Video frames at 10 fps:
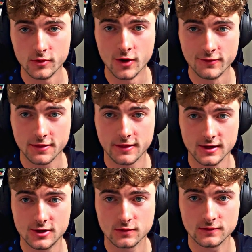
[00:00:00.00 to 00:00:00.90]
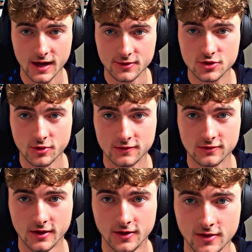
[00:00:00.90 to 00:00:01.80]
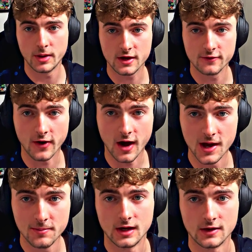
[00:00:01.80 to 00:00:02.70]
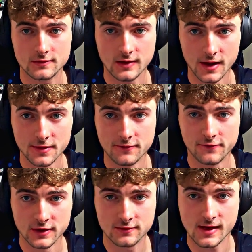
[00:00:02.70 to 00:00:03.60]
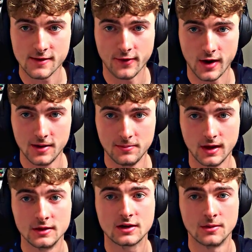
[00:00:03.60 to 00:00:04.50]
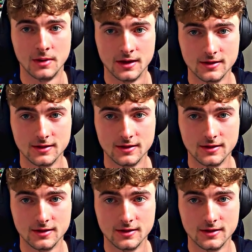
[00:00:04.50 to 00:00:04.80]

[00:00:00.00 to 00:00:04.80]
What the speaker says: overthink your sound choice though. Pick a vibe and a sound that fits that vibe and commit.